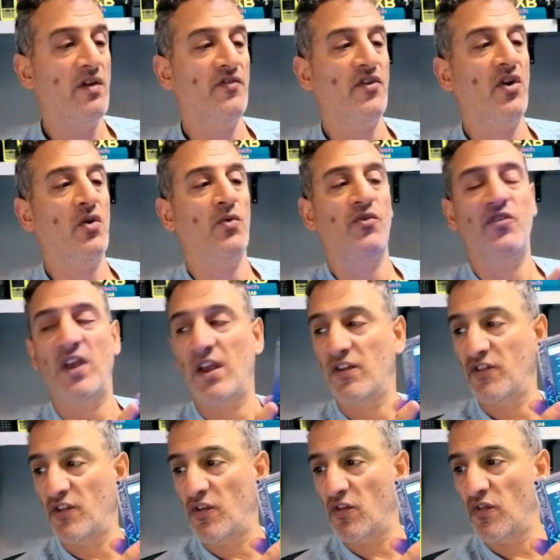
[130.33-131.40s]
There's a whole
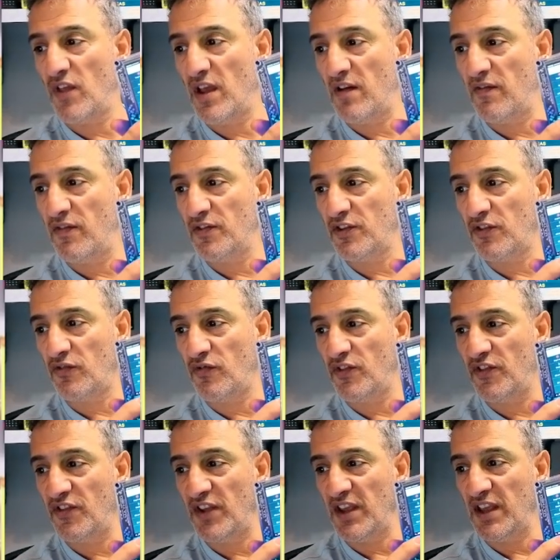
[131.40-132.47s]
section on there for just
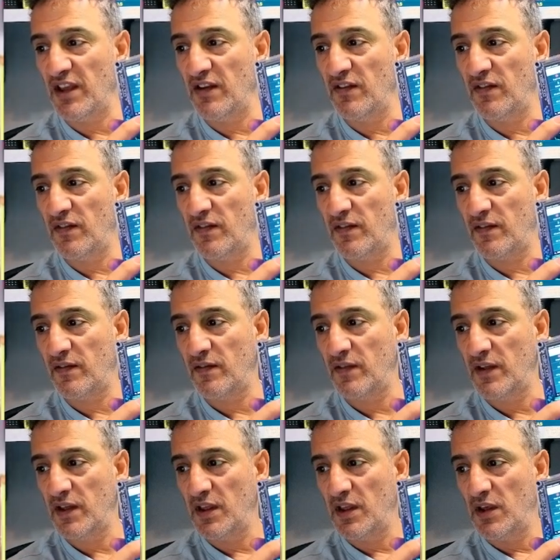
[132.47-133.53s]
receive,
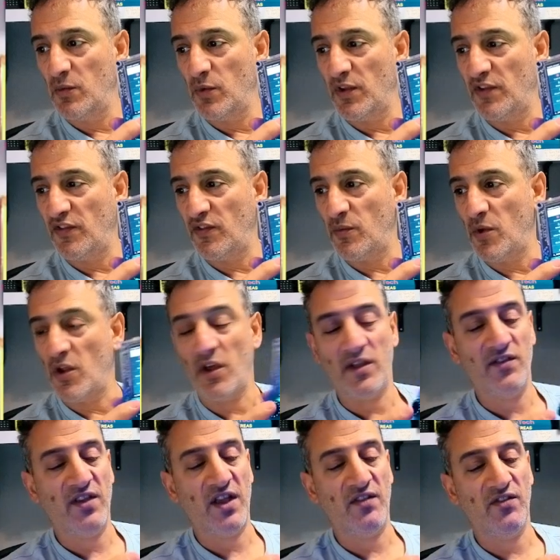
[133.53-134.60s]
which is the one
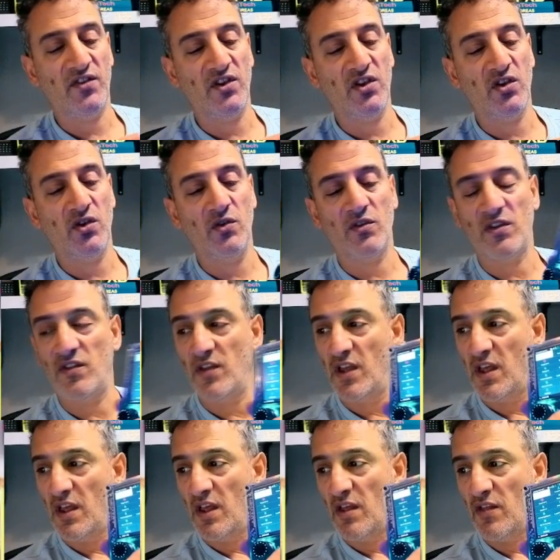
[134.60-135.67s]
I tend to use. And
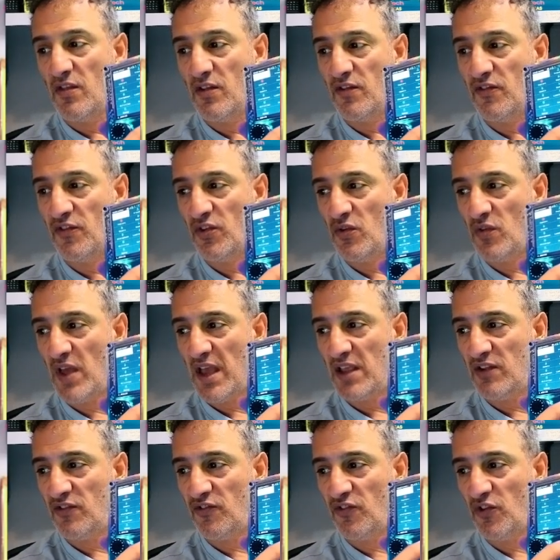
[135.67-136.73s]
the two, the
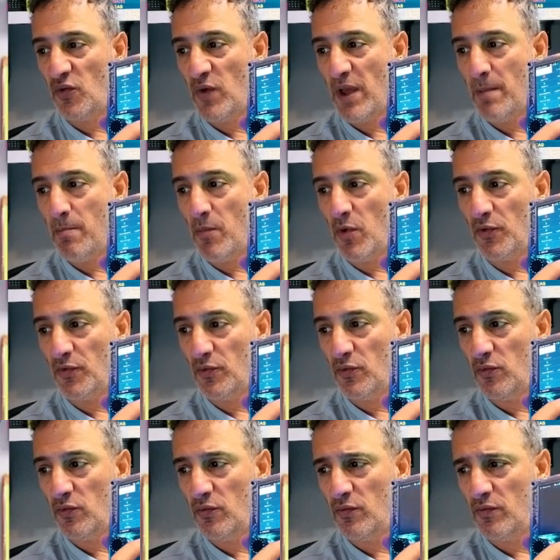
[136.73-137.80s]
H2M
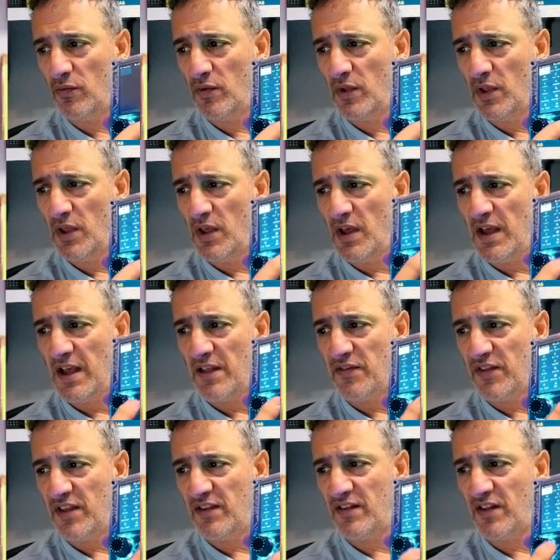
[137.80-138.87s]
model
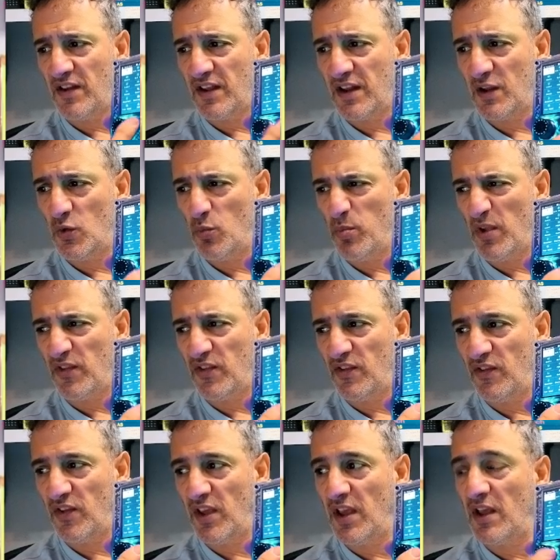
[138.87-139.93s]
had these like little
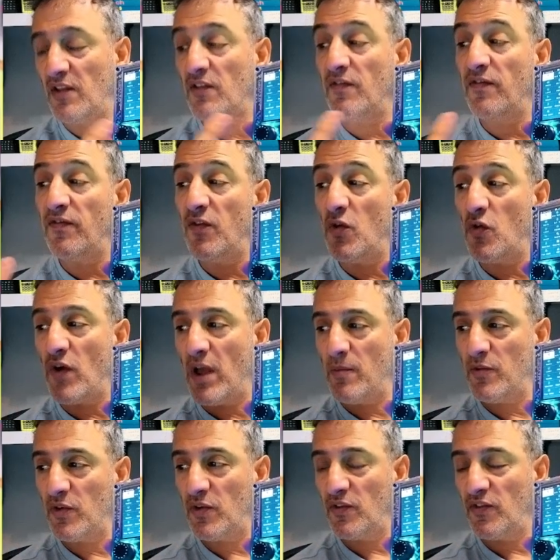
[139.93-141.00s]
buttons here. The
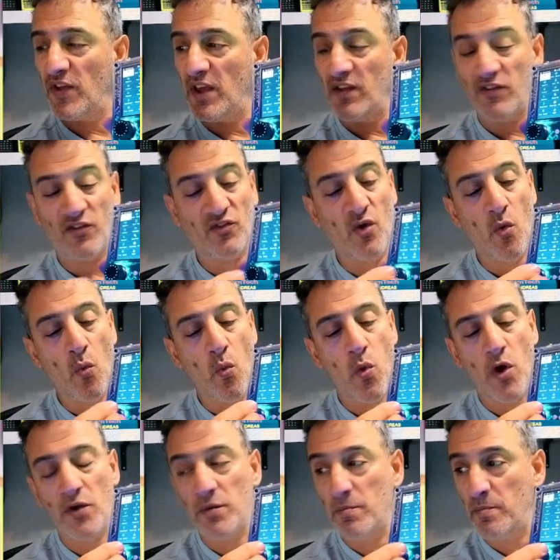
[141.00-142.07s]
4M, you can see it's just got
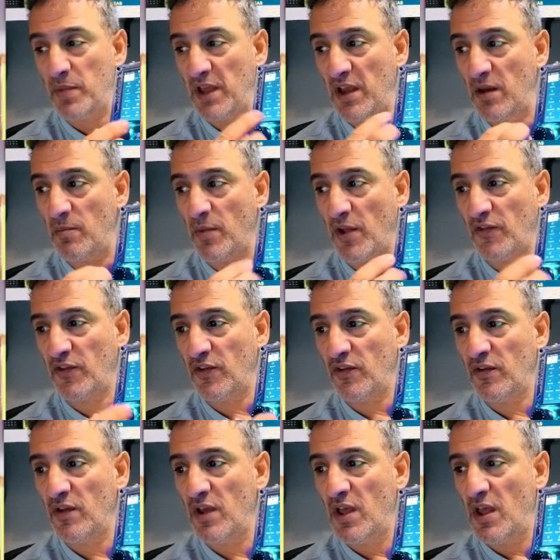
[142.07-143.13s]
one bigger
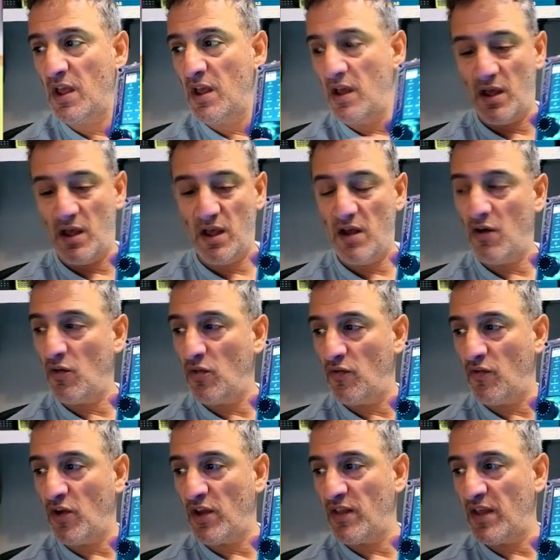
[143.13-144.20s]
button uh, on
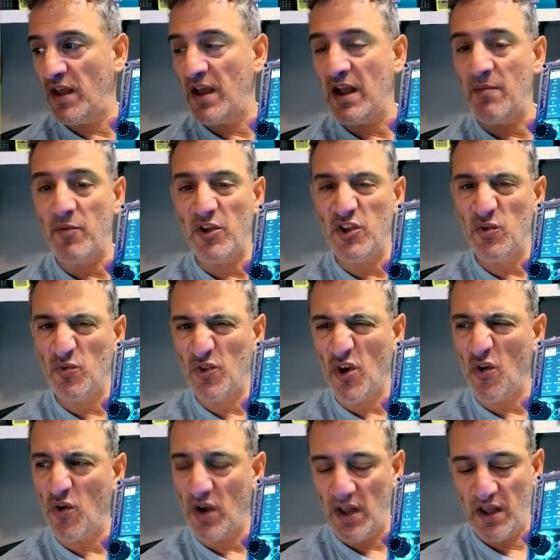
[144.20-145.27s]
the right there, uh, but you
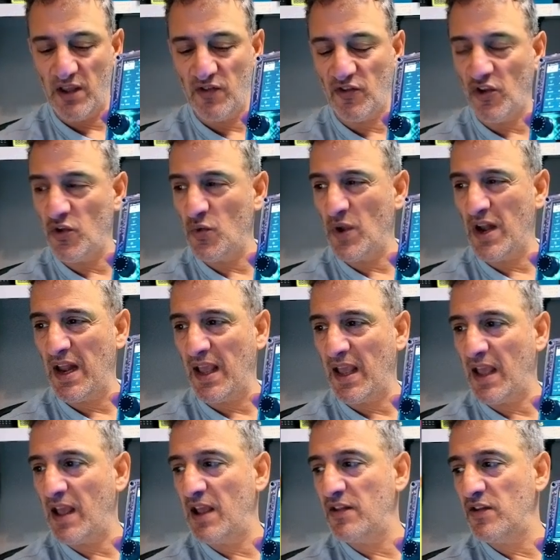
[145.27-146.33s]
toggle it. So you
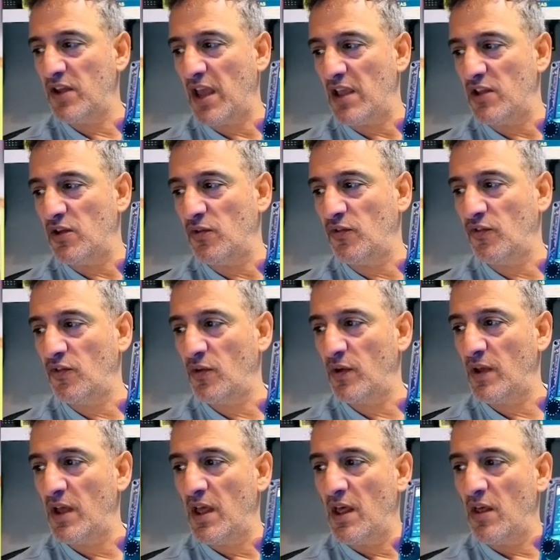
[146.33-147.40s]
click it and you get used to
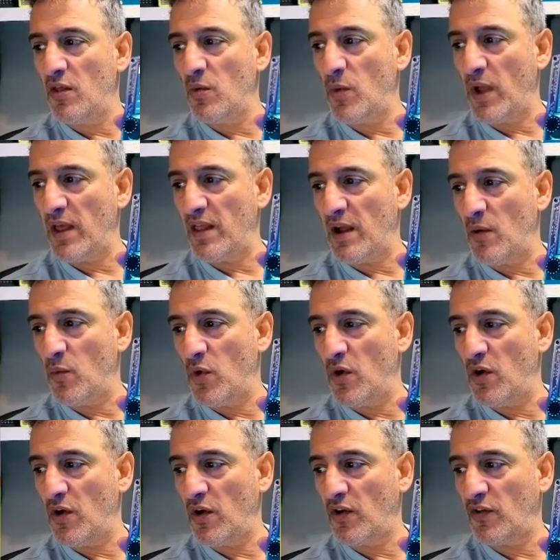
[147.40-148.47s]
it, the way that
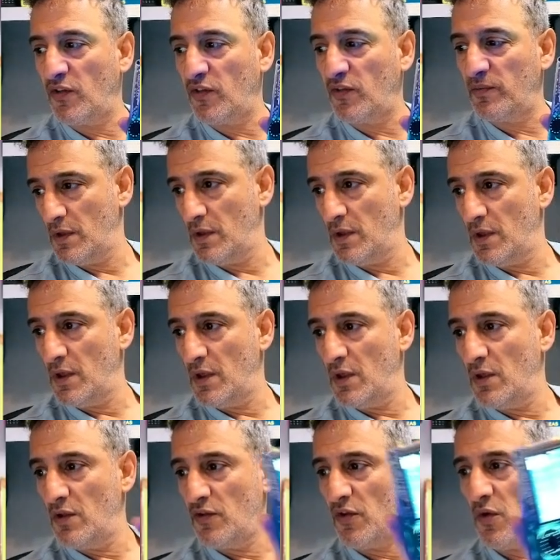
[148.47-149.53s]
works.
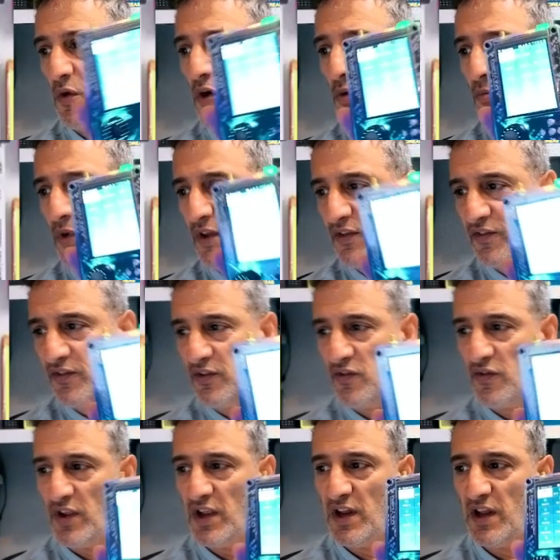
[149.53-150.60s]
So on my
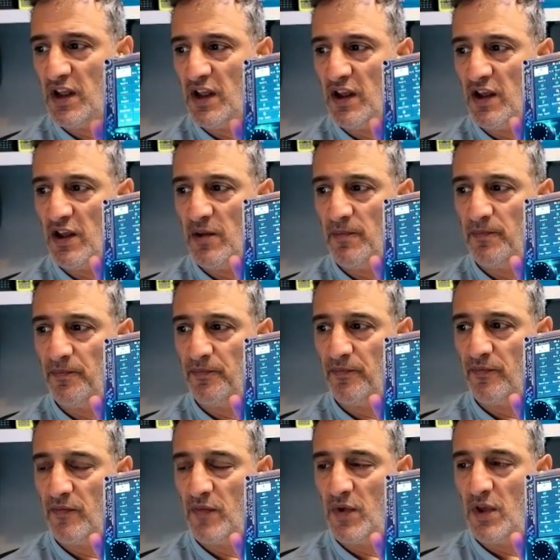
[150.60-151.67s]
screen here,
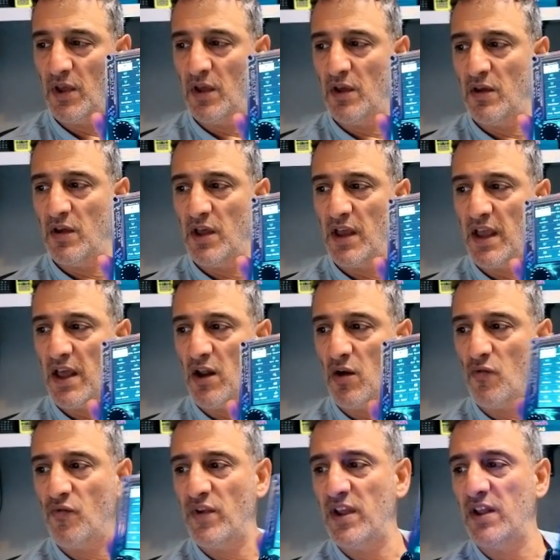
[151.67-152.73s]
again,
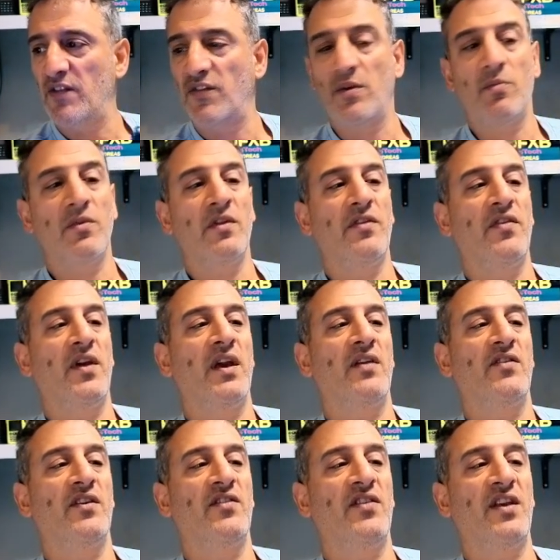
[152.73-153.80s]
I'll read some of the
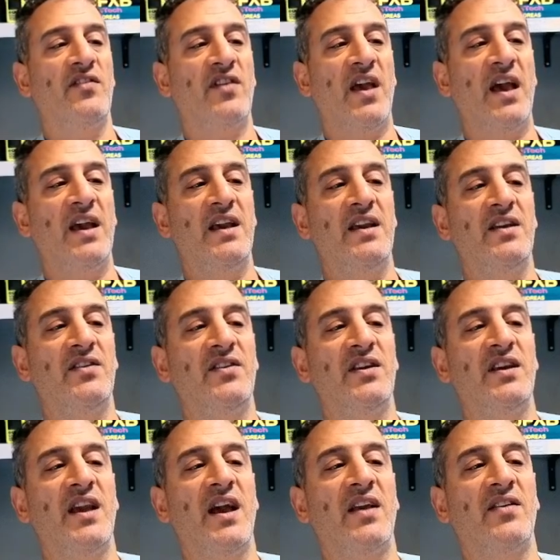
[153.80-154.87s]
things. It says
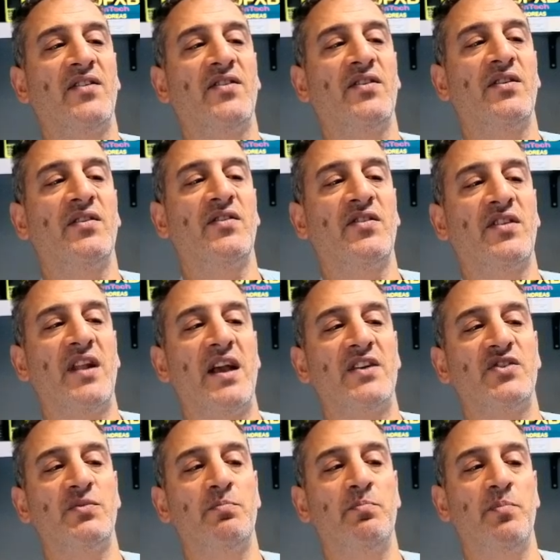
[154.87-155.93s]
ADS
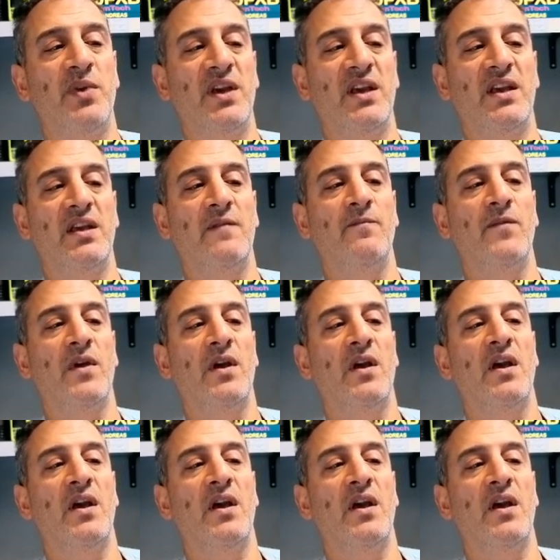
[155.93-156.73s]
slash B,